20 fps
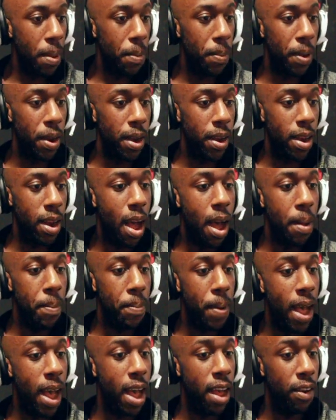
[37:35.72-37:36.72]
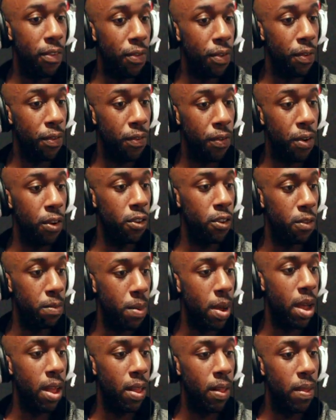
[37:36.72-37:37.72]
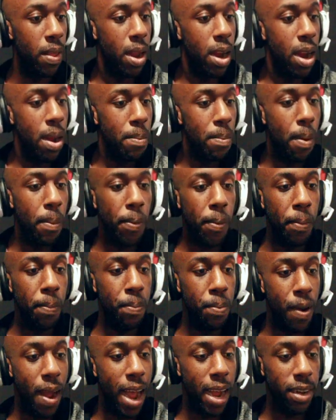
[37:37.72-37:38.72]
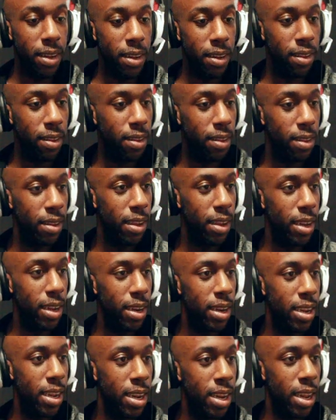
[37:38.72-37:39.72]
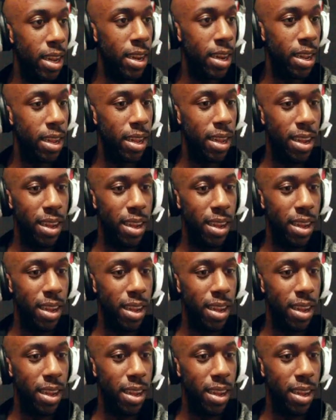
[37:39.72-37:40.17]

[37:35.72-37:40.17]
but not bad for first spell. Mumbo practice needed.